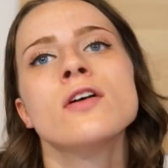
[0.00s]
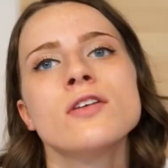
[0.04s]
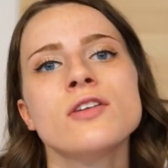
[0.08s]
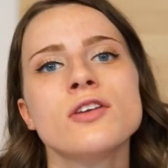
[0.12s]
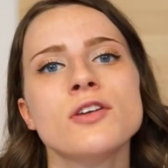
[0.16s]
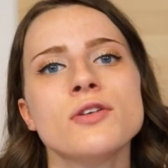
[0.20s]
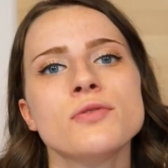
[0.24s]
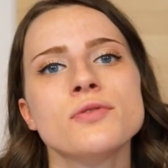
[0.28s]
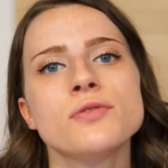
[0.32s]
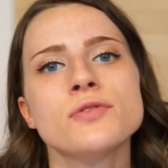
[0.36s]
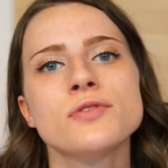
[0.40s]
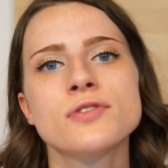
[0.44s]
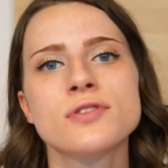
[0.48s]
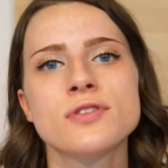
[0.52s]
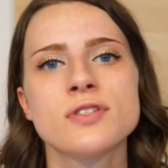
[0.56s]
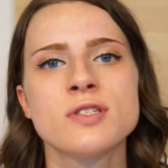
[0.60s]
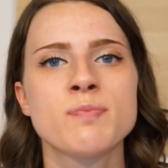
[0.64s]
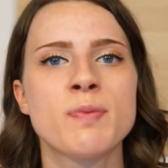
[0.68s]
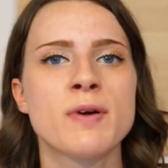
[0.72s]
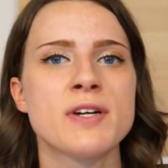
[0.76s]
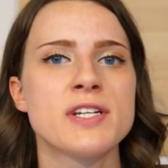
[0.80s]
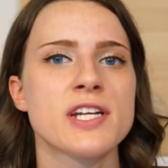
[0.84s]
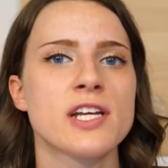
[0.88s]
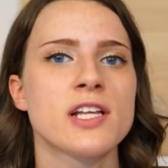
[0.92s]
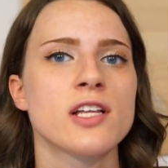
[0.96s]
use
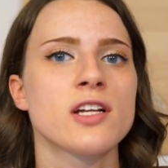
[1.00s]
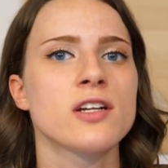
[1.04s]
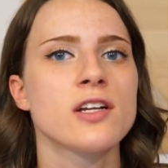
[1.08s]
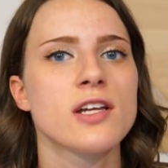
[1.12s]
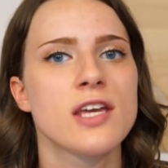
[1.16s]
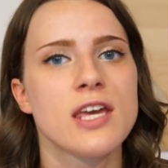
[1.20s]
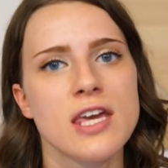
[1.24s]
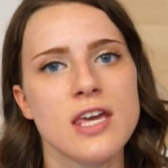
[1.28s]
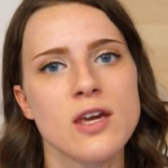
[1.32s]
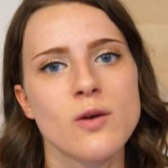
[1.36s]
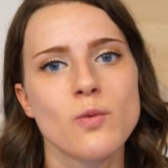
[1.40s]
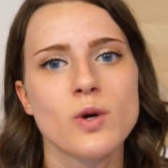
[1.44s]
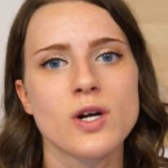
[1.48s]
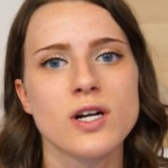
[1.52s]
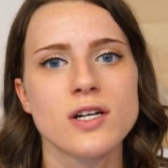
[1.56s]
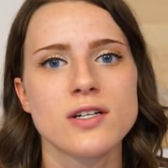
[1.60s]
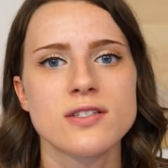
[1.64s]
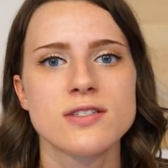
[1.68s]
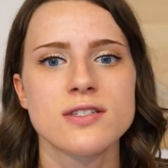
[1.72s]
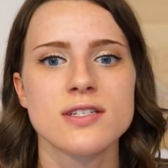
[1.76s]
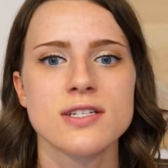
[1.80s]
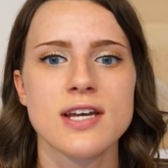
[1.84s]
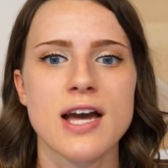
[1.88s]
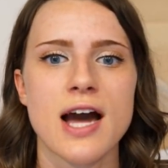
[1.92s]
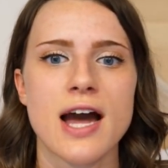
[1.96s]
particular
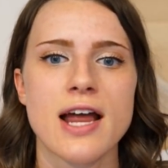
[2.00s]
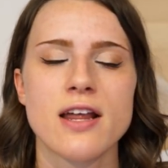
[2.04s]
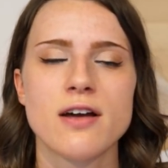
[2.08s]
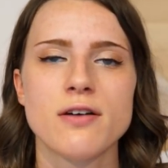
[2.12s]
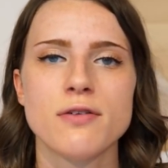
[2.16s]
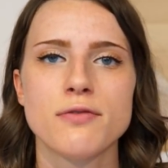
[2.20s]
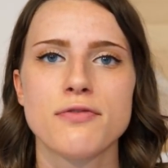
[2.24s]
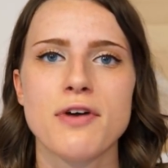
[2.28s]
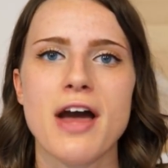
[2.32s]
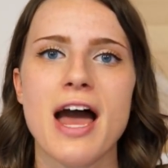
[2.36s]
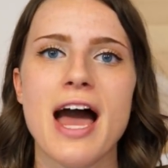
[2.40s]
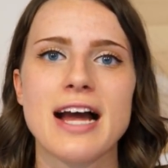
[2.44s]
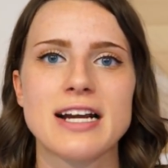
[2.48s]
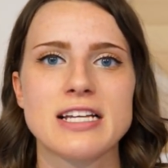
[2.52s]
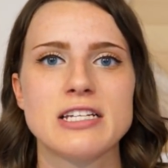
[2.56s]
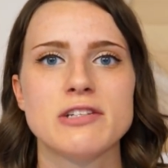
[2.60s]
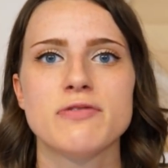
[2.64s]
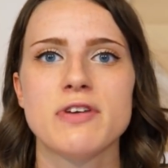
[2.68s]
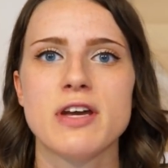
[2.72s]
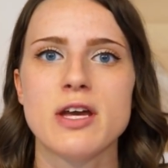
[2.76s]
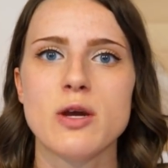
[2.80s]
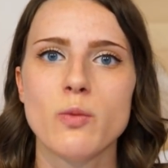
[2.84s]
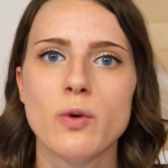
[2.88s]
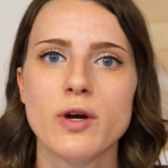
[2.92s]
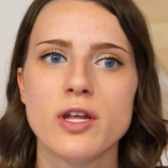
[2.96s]
keywords to kind of
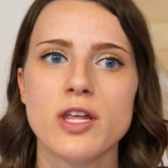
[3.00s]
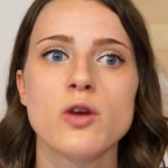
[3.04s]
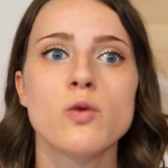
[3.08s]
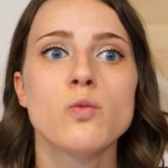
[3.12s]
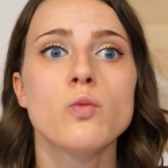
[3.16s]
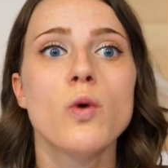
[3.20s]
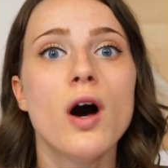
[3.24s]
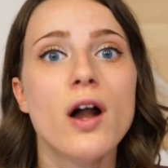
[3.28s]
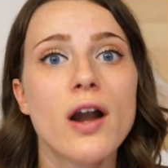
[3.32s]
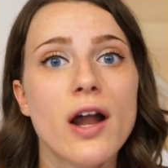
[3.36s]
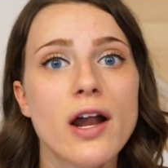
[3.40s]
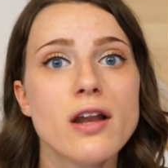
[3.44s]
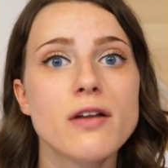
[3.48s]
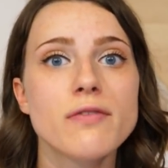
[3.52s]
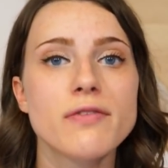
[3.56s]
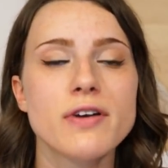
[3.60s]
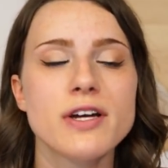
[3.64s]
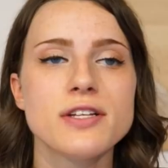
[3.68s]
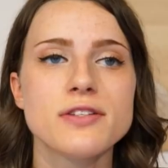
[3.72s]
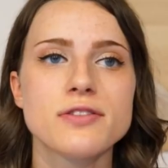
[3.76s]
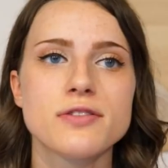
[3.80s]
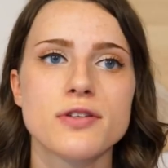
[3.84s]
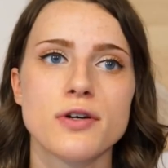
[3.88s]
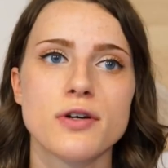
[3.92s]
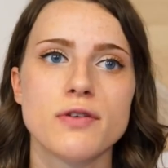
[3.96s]
activate what you want out of
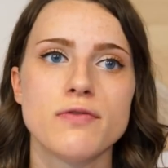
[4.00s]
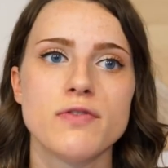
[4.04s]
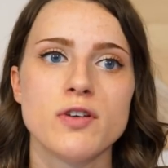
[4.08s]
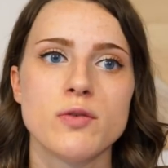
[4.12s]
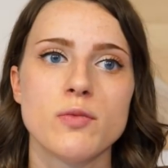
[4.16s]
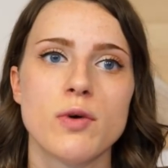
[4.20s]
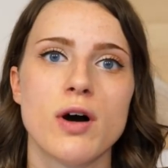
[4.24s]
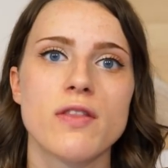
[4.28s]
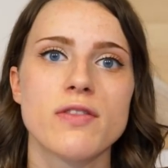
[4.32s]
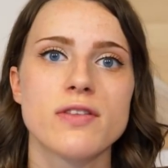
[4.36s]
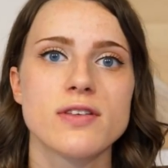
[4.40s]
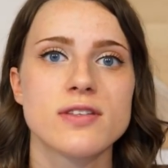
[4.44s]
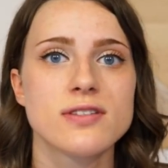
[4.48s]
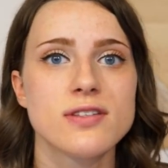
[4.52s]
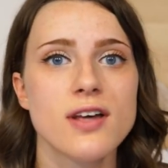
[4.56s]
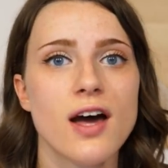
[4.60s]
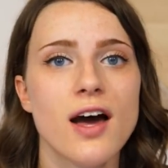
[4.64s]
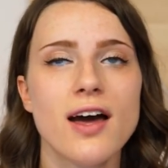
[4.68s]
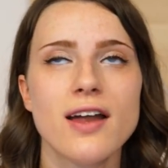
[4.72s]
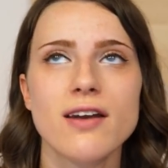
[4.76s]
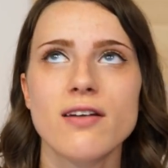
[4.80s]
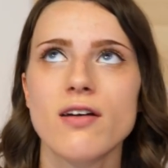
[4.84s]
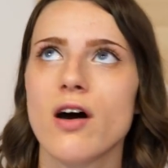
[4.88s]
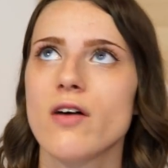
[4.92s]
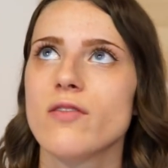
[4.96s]
it. So if you want the
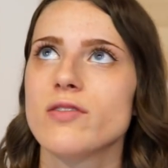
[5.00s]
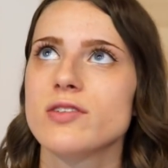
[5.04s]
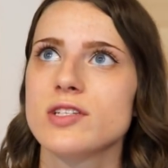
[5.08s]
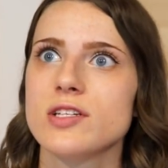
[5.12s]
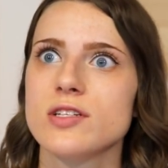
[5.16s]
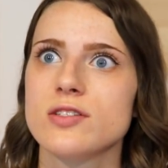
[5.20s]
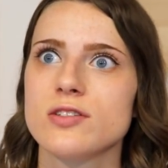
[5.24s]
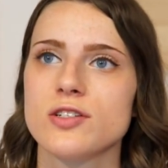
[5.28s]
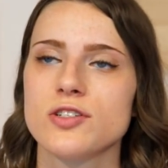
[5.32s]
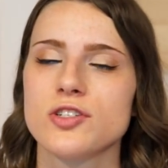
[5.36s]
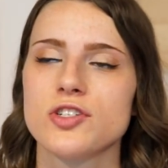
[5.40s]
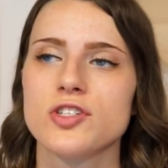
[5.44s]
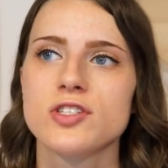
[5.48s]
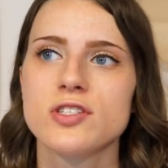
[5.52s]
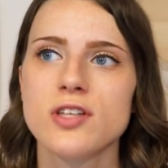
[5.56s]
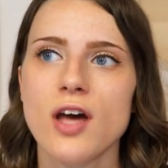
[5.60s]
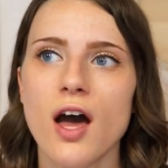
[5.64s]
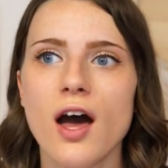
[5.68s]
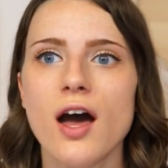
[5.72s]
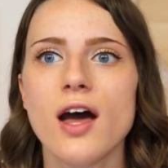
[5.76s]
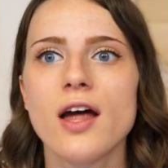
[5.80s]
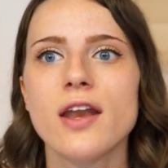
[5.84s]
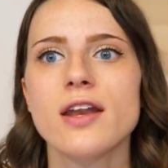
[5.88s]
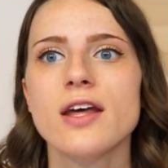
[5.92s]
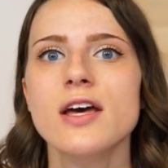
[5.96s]
sun, obviously search
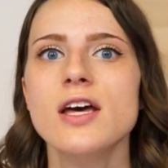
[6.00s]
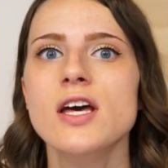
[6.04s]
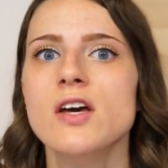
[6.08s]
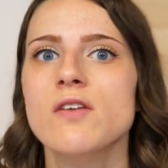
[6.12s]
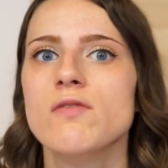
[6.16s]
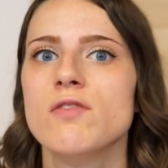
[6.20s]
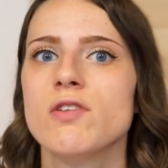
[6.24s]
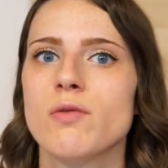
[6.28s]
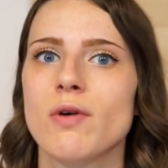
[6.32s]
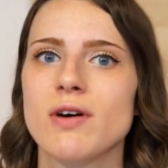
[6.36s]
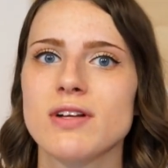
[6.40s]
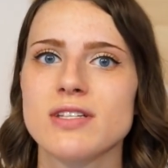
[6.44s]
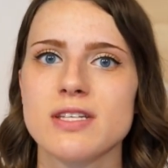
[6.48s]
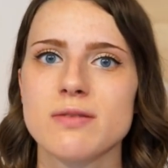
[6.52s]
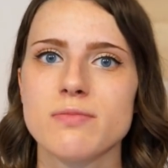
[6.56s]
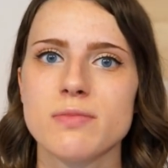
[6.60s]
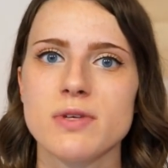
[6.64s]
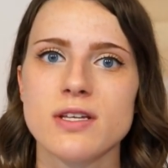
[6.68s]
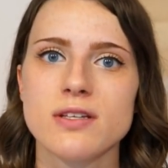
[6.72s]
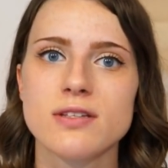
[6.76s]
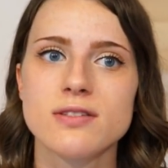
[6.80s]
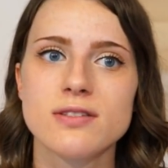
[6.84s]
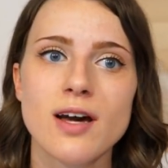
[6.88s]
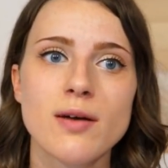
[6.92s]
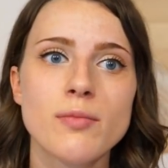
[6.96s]
sun. If you want
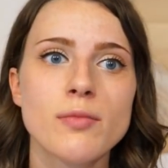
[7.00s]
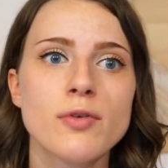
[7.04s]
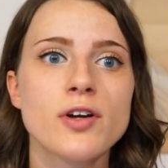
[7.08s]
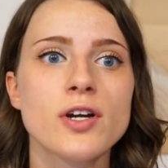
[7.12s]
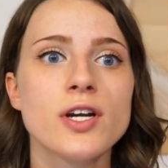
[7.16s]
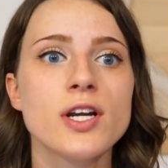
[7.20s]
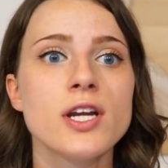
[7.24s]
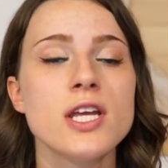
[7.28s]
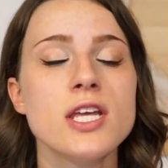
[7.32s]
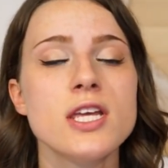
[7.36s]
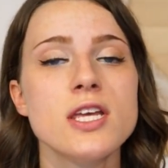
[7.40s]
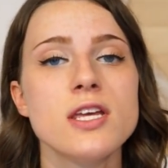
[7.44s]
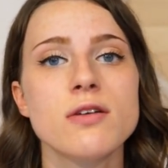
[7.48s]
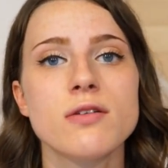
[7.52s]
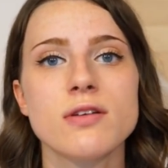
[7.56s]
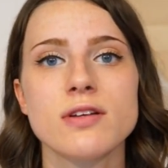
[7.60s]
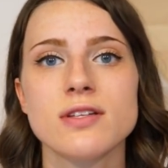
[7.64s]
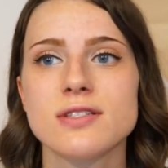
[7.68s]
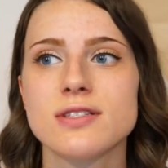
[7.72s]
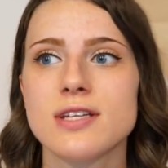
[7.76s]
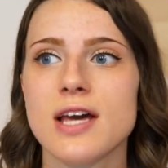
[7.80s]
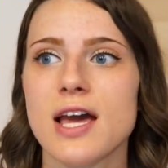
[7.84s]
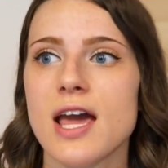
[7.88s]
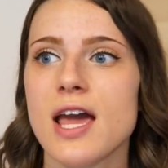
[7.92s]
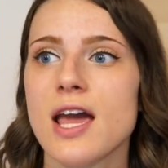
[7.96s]
something summery, you
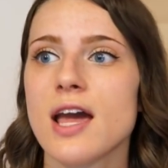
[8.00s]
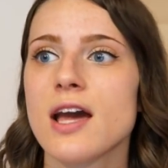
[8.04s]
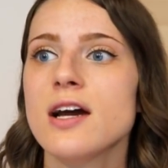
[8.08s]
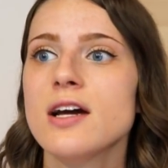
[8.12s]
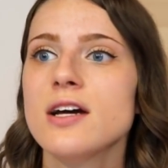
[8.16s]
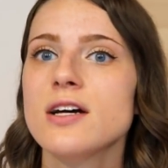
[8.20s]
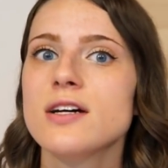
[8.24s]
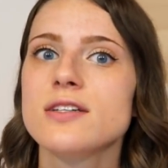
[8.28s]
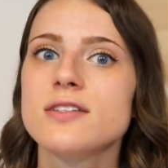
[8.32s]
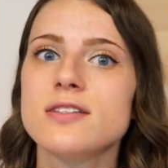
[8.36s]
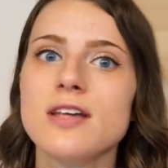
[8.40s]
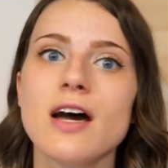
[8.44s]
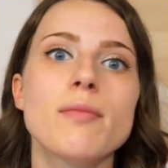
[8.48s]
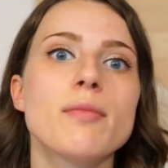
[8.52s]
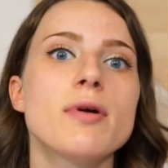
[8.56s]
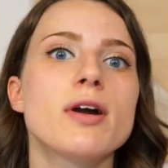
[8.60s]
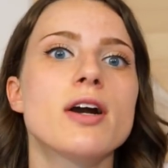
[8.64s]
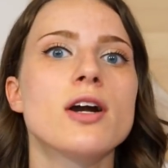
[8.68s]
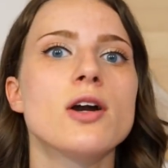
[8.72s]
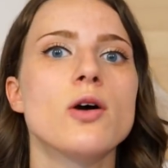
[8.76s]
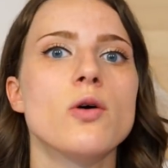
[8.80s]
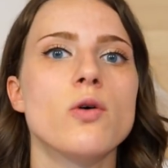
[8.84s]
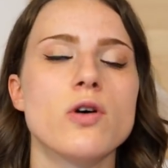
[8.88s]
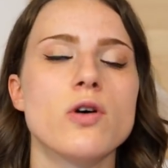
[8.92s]
can say summer